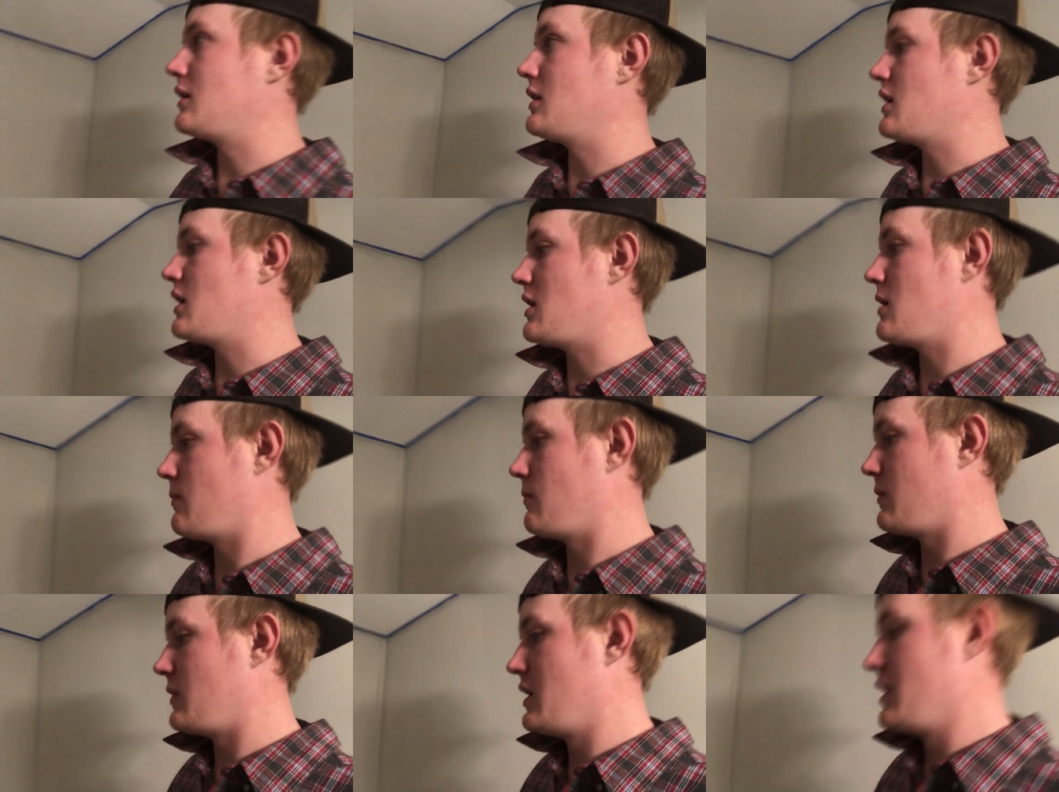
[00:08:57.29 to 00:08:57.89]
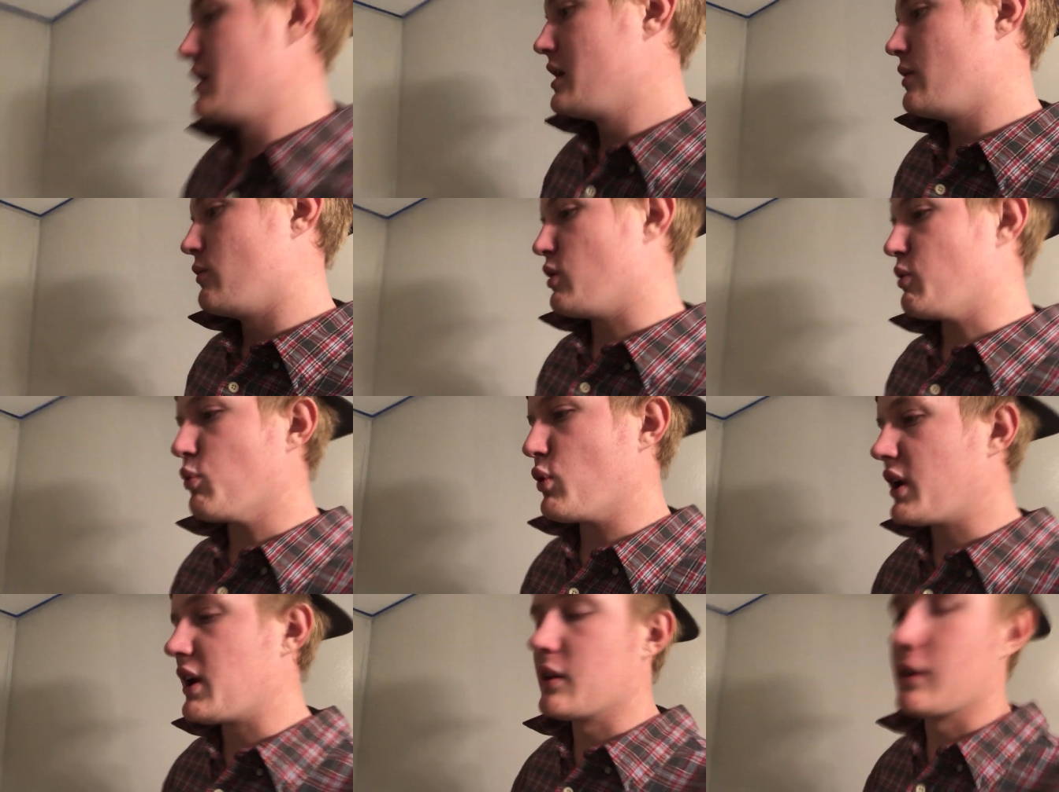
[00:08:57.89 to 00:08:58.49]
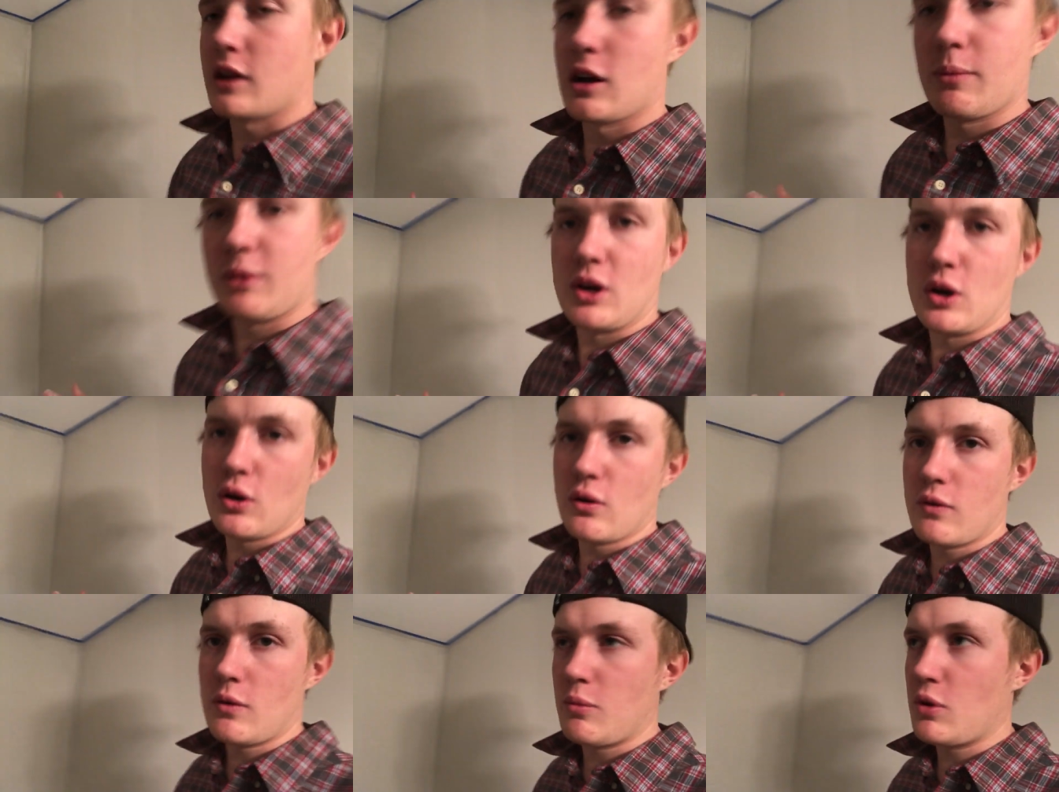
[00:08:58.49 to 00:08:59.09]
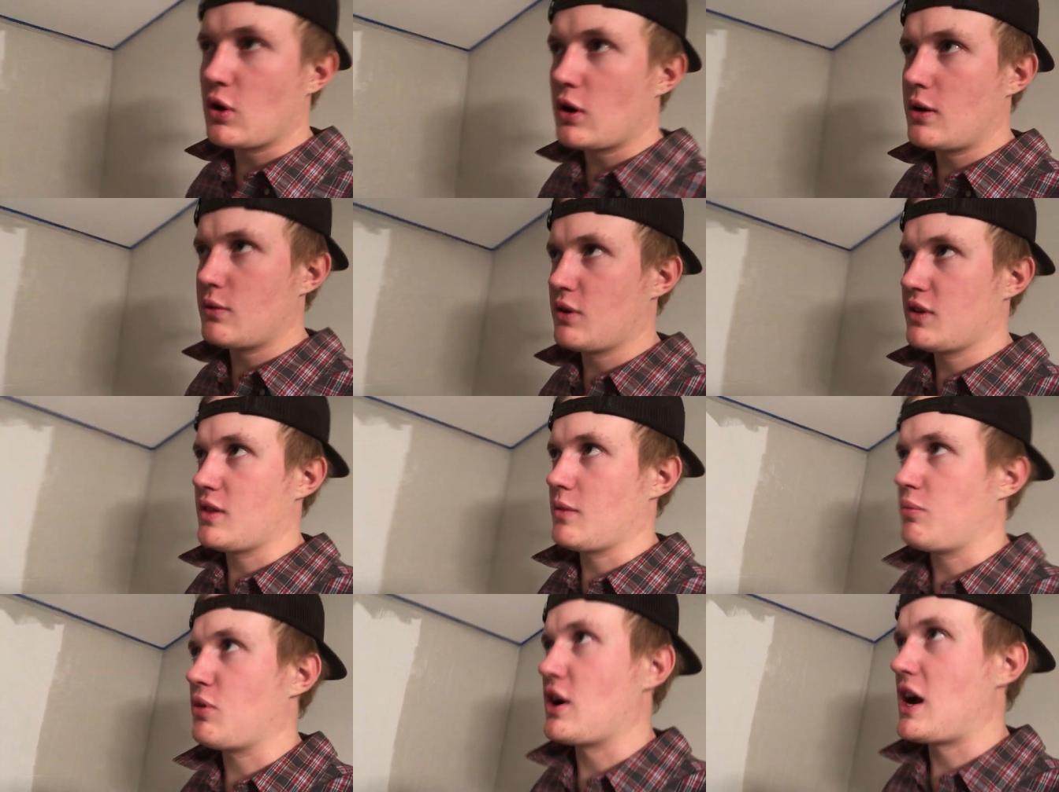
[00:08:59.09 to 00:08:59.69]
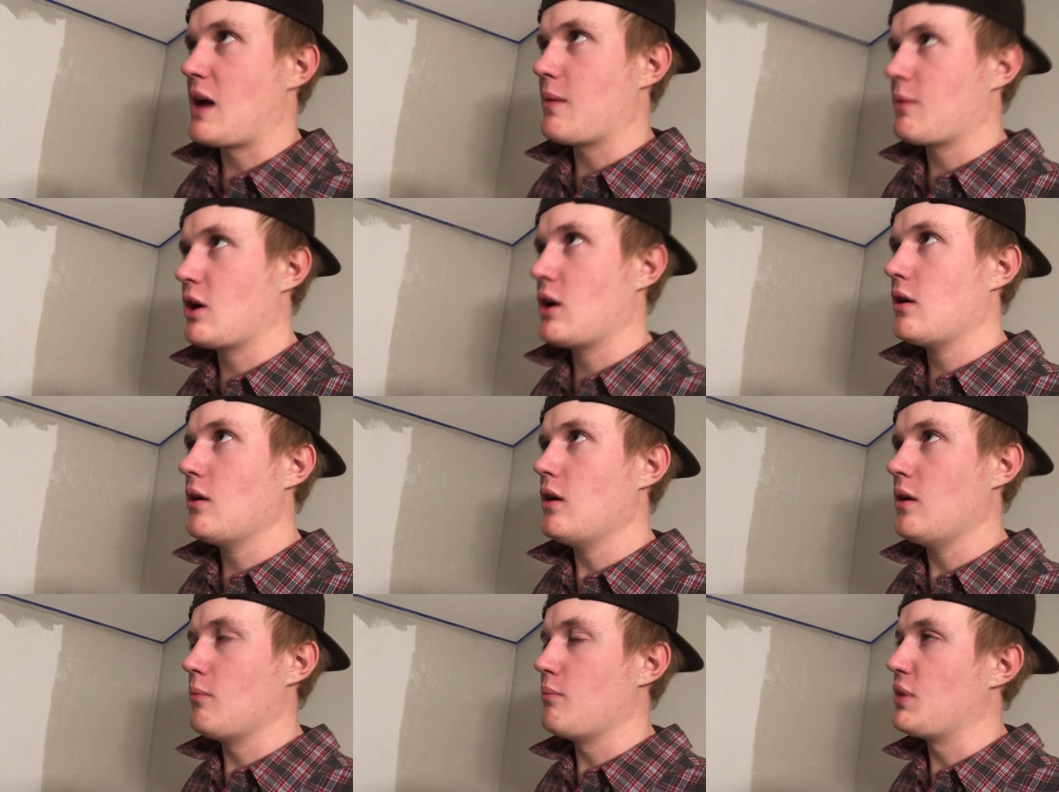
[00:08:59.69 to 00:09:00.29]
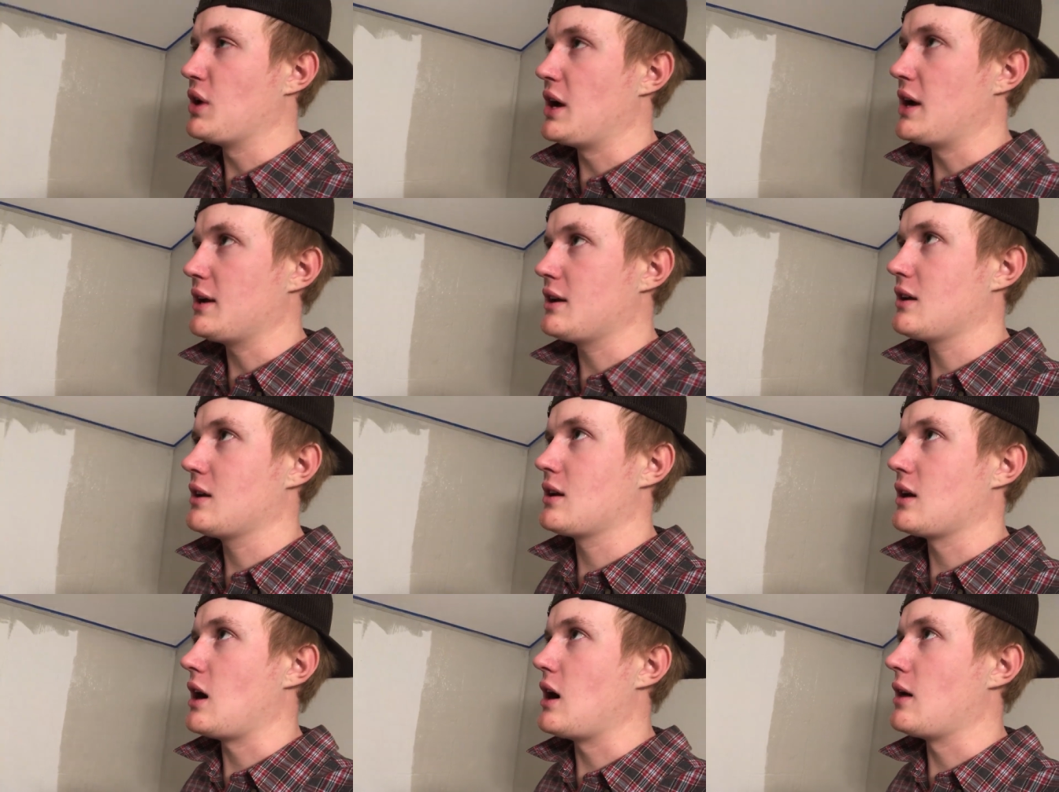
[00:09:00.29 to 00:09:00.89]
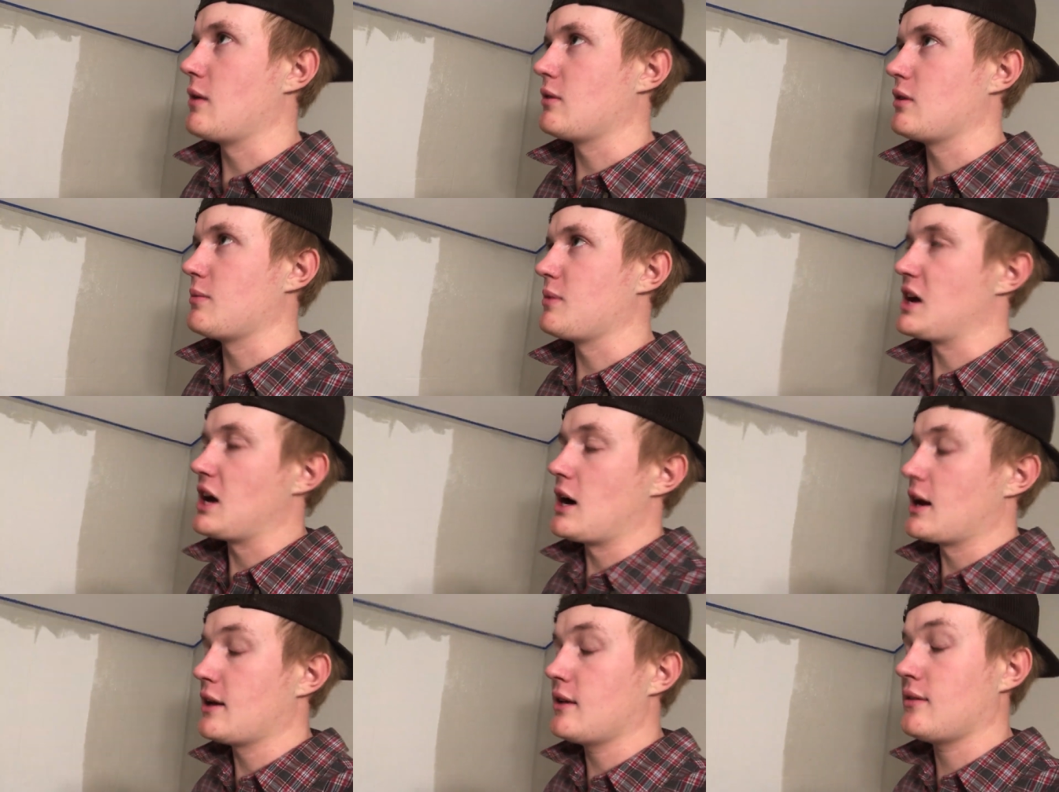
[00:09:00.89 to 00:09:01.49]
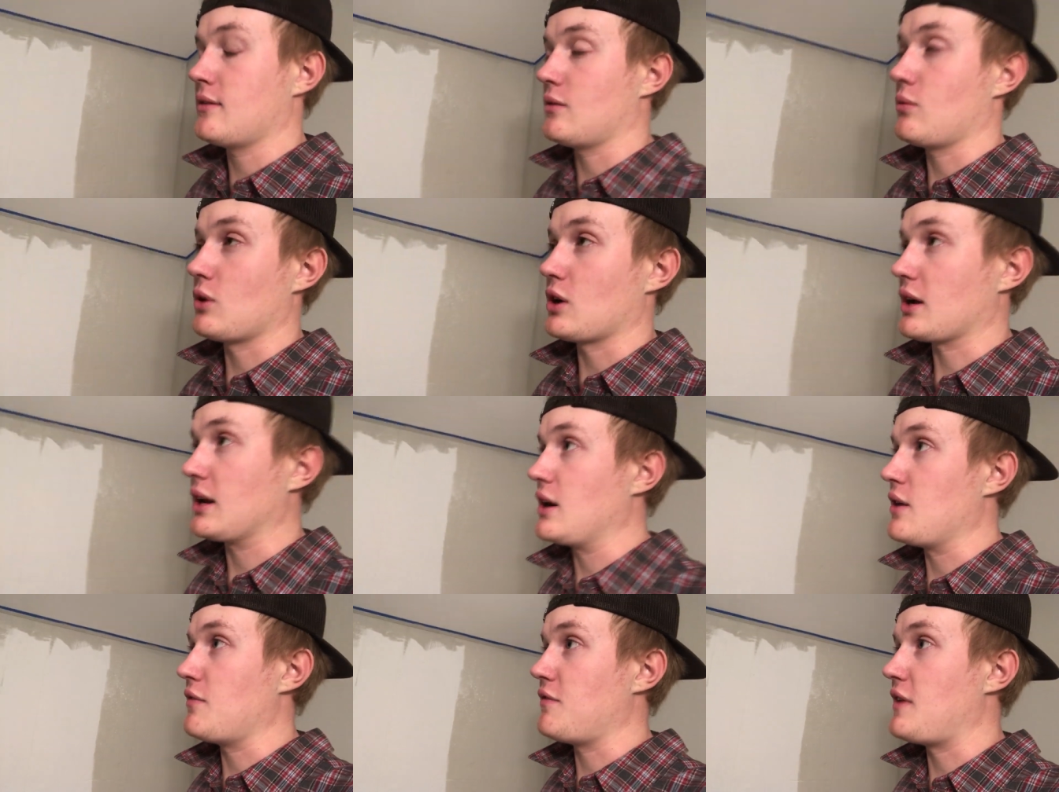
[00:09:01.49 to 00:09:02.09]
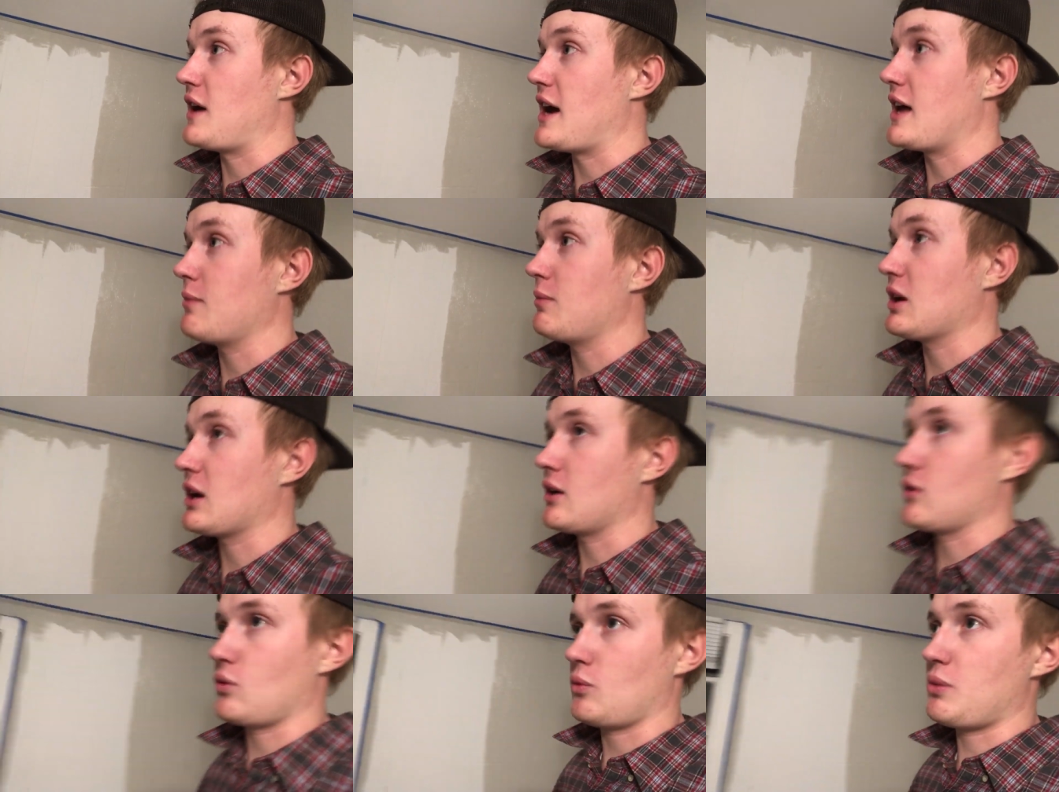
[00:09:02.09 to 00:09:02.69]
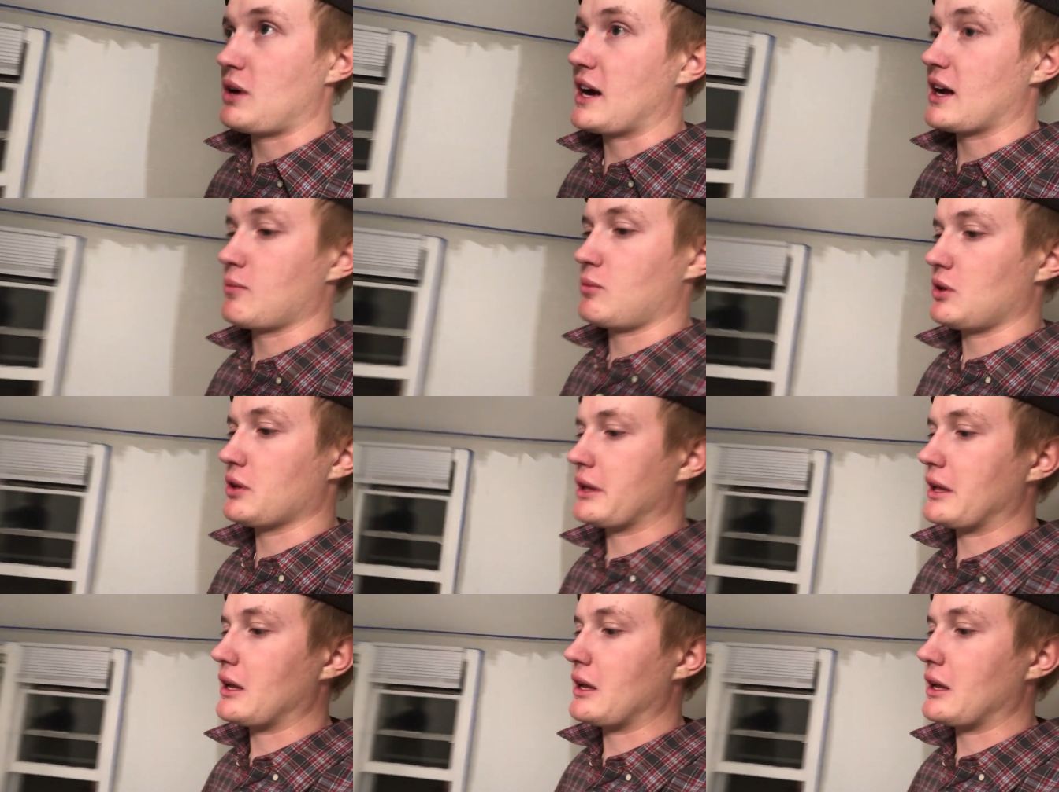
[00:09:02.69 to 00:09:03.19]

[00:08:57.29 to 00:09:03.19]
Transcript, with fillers: Um, we went a little bit overboard with the primer, but to be honest, it's working out fine because we're probably gonna be able